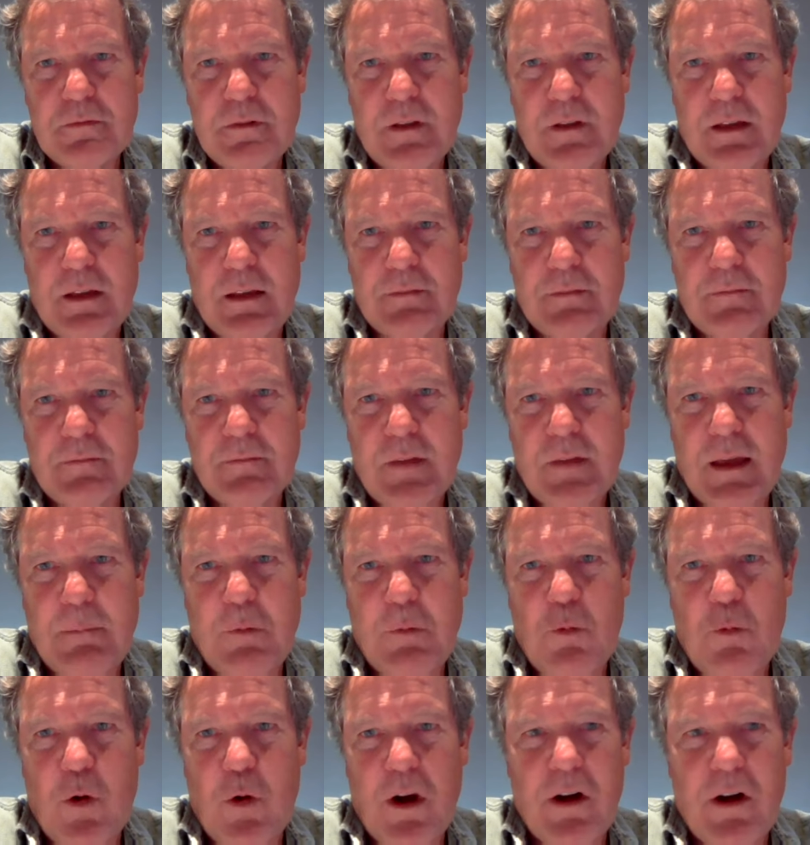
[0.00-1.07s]
I'm, I'm
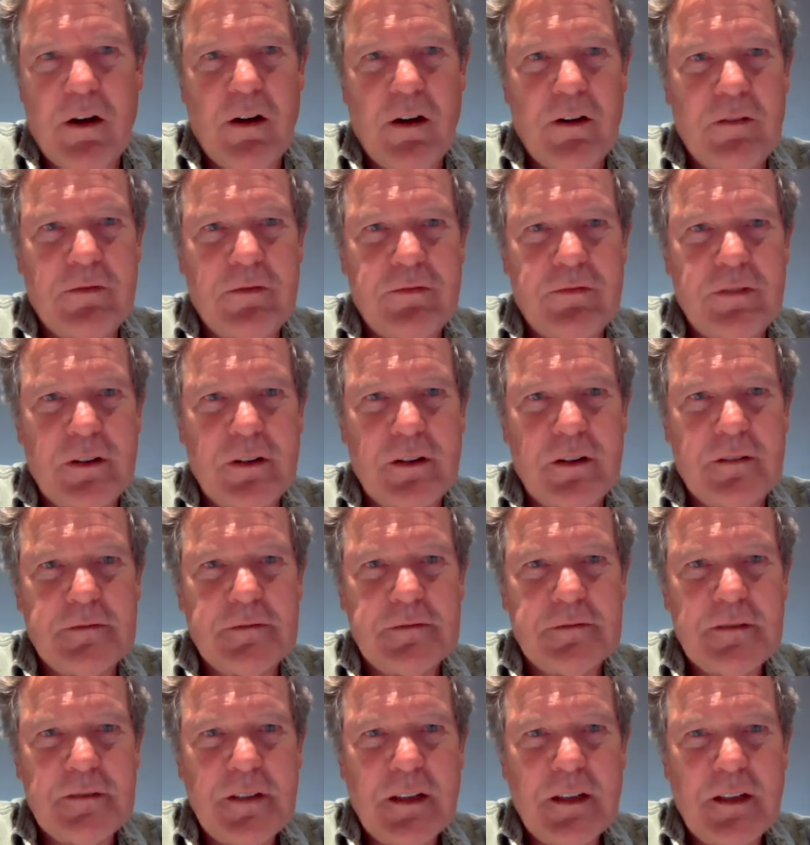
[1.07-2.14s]
aware of uh,
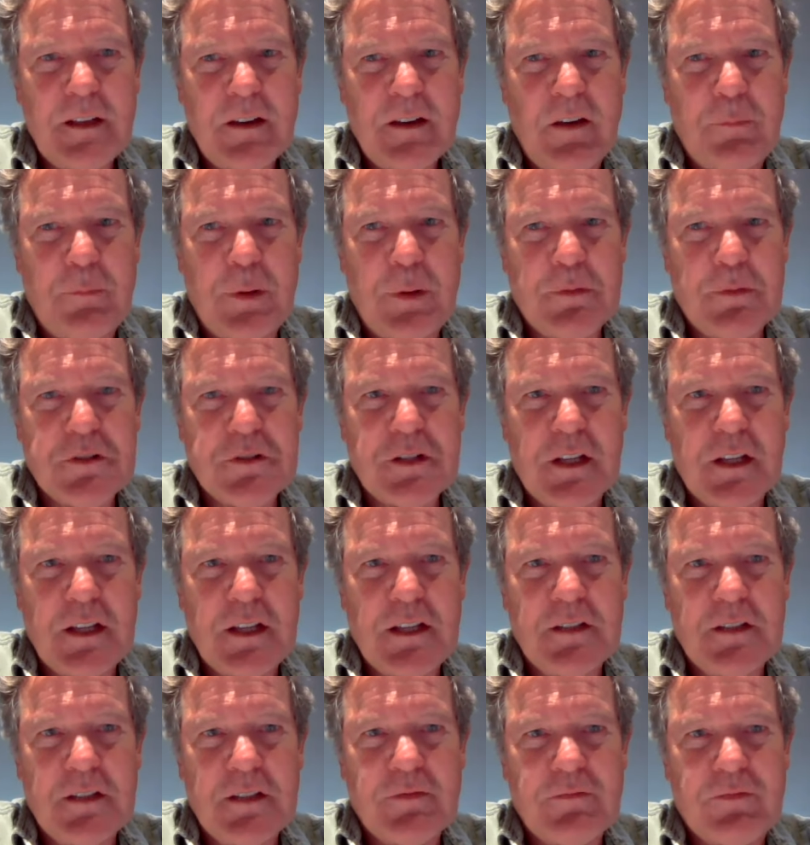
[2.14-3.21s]
of people's
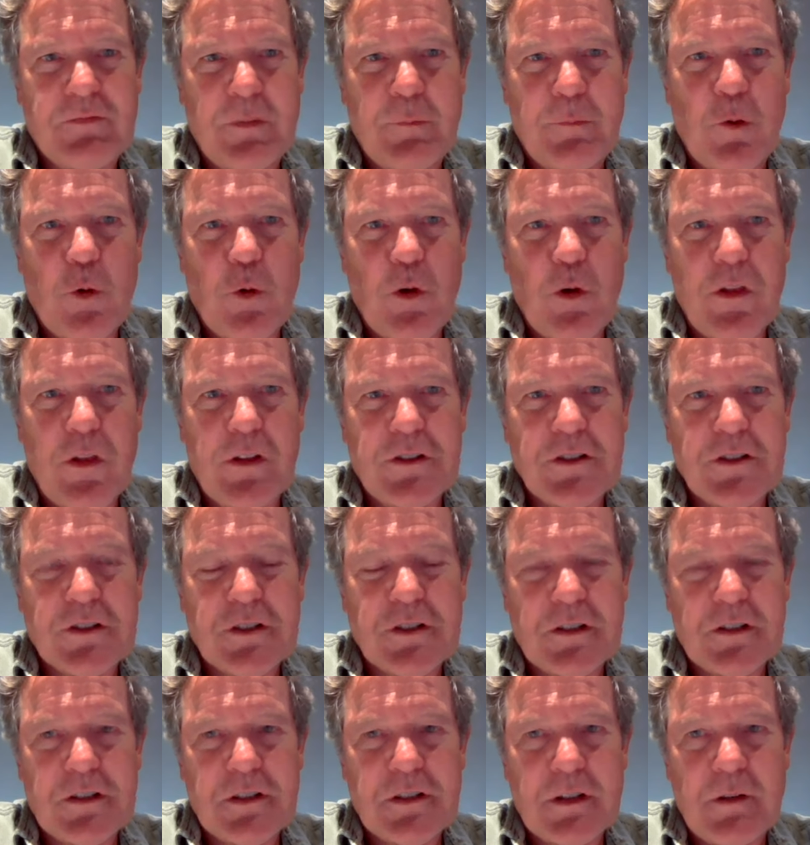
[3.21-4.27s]
needs for more than just
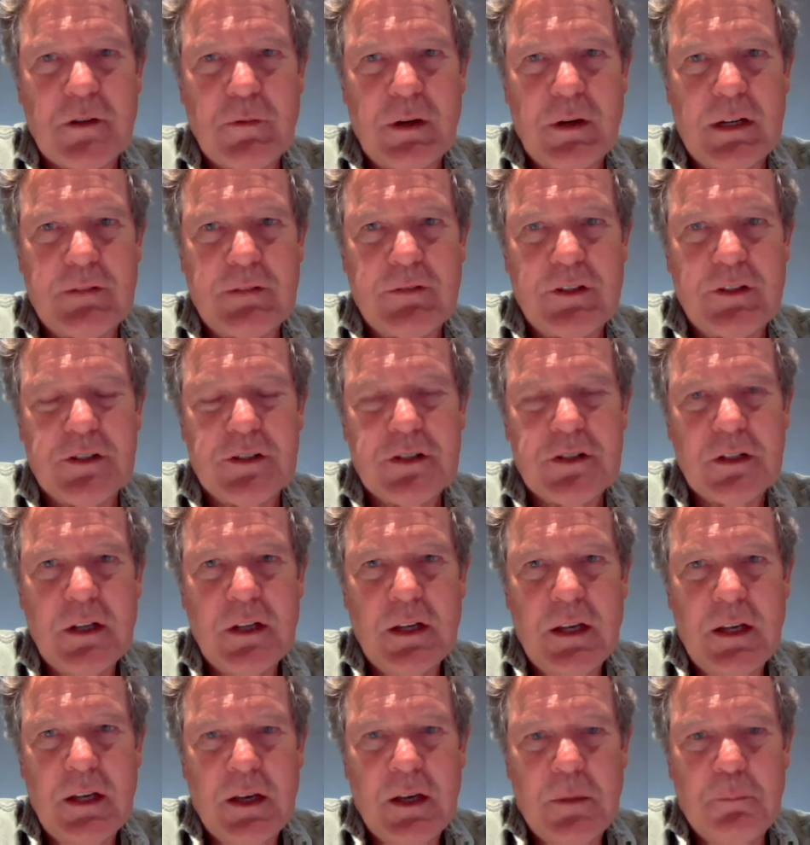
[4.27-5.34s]
the city of Whitefish,
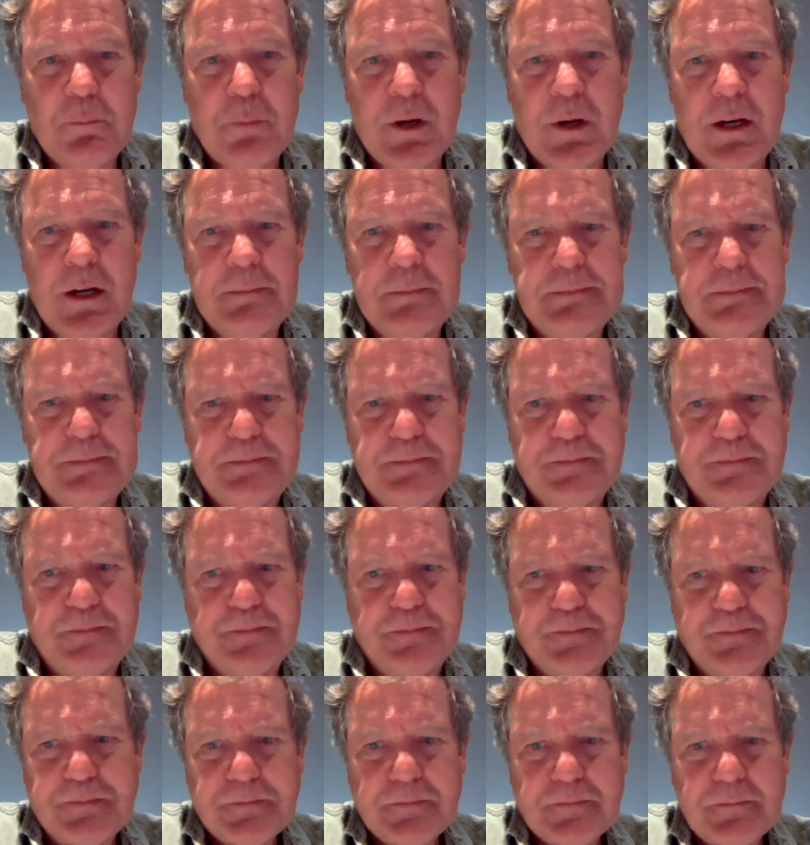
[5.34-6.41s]
but
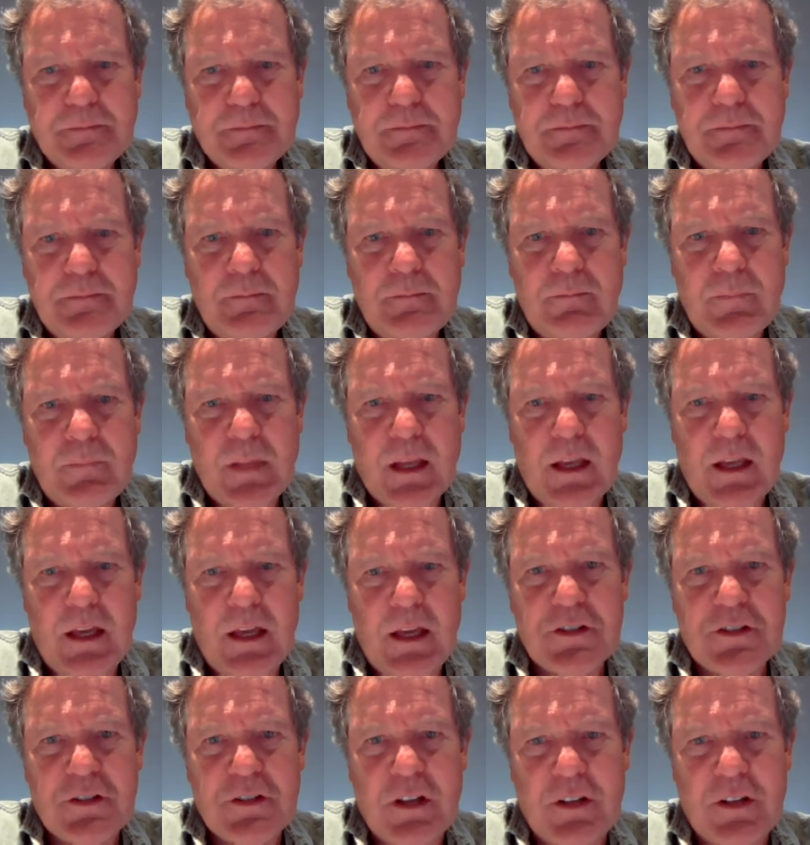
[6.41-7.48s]

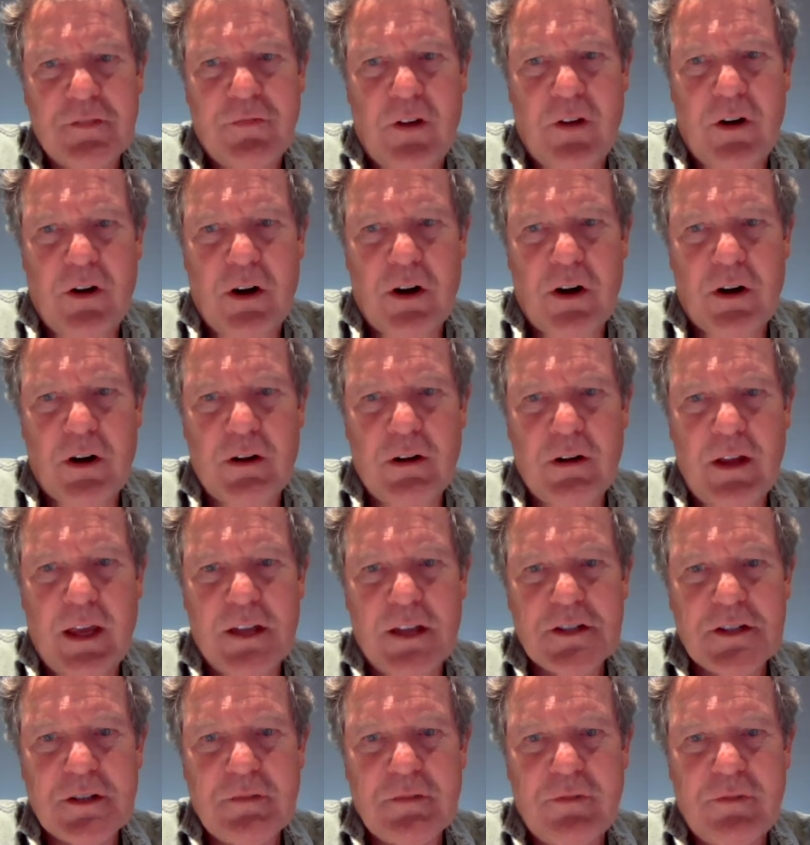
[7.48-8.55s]
as as far
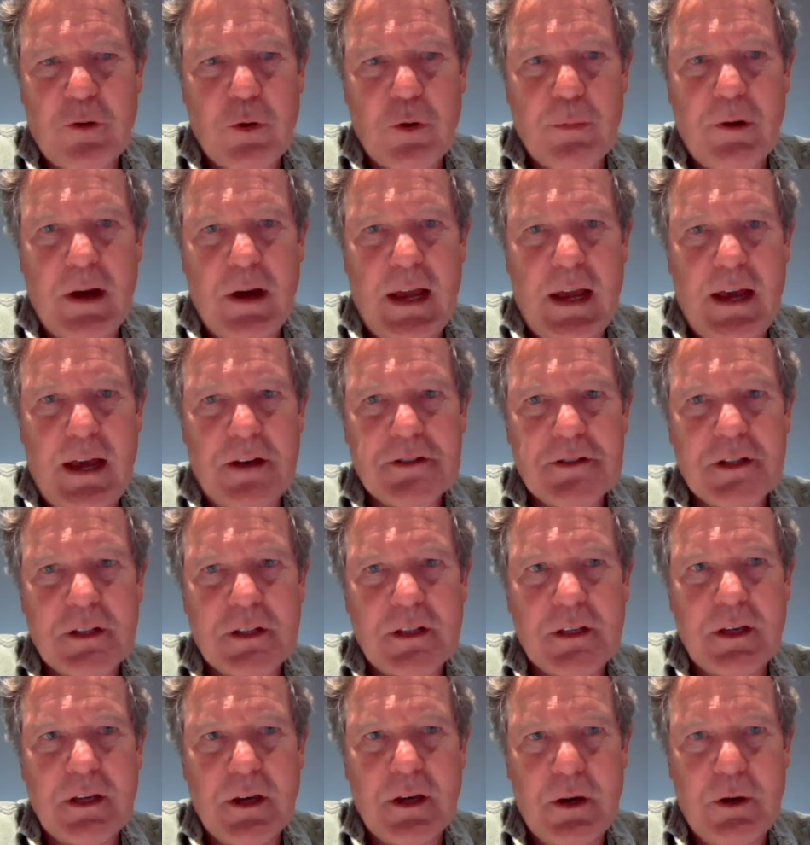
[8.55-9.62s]
as affordable
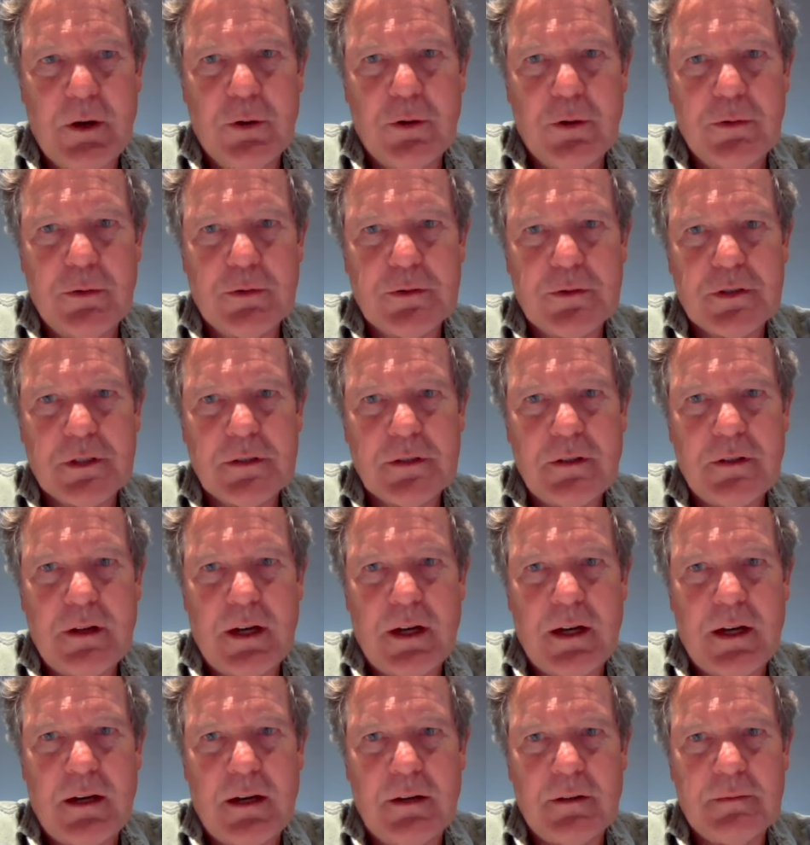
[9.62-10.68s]
housing goes,
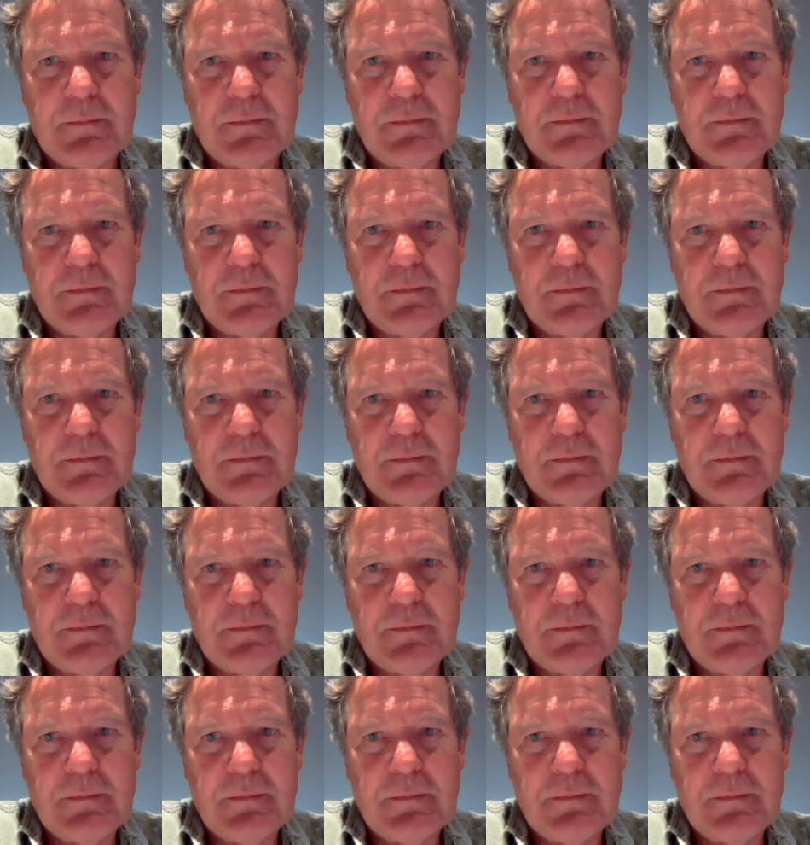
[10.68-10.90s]
uh,